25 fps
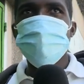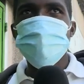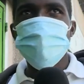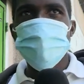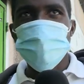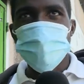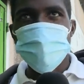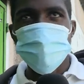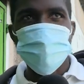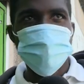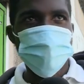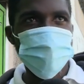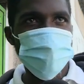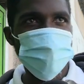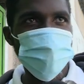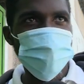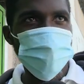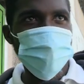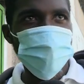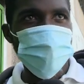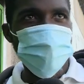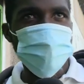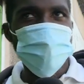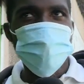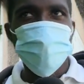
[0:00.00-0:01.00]
this country
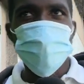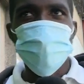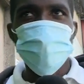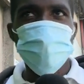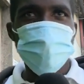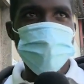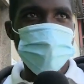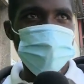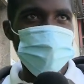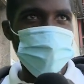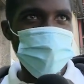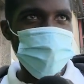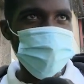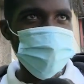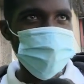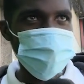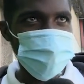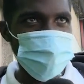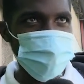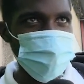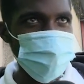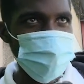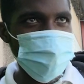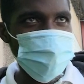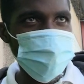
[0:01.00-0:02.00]
they don't want to
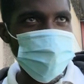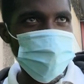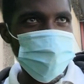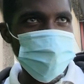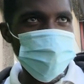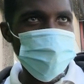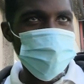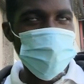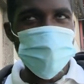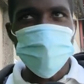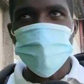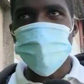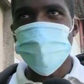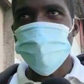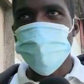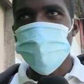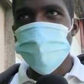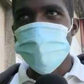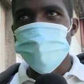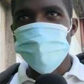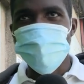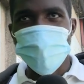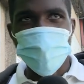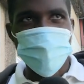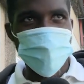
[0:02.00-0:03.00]
change that is the
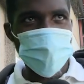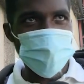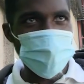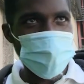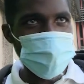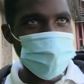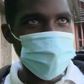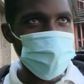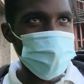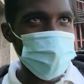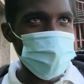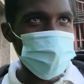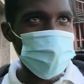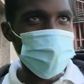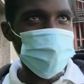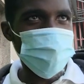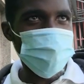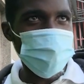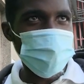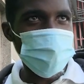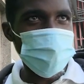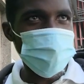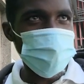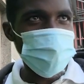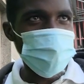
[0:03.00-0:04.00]
only problem that we are
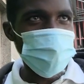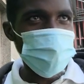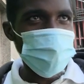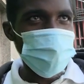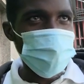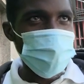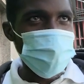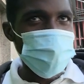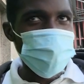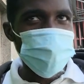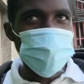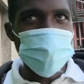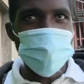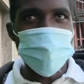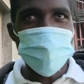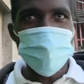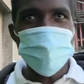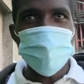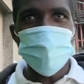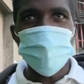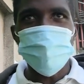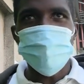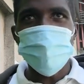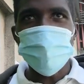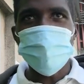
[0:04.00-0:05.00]
having so I
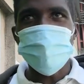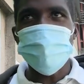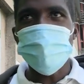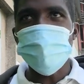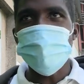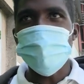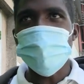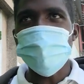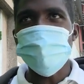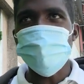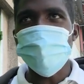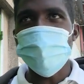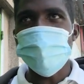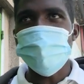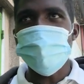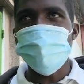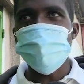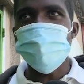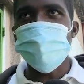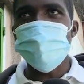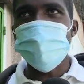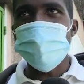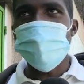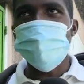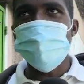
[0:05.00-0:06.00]
think the first thing that
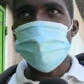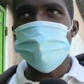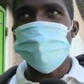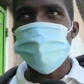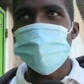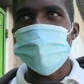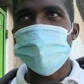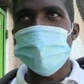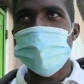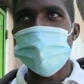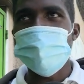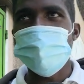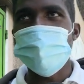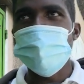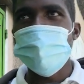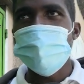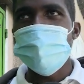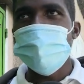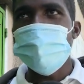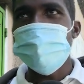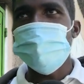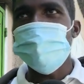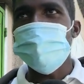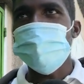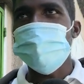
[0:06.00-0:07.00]
must be done
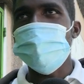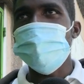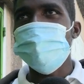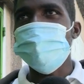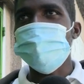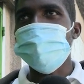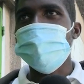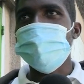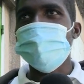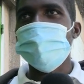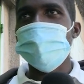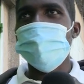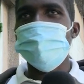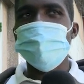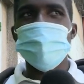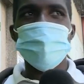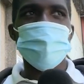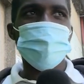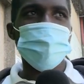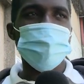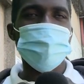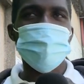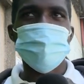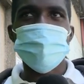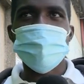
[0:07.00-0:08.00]
is for them to change their
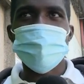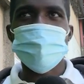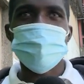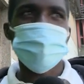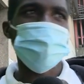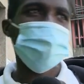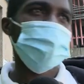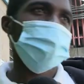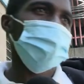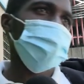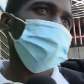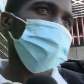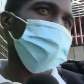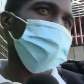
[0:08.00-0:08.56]
mindset first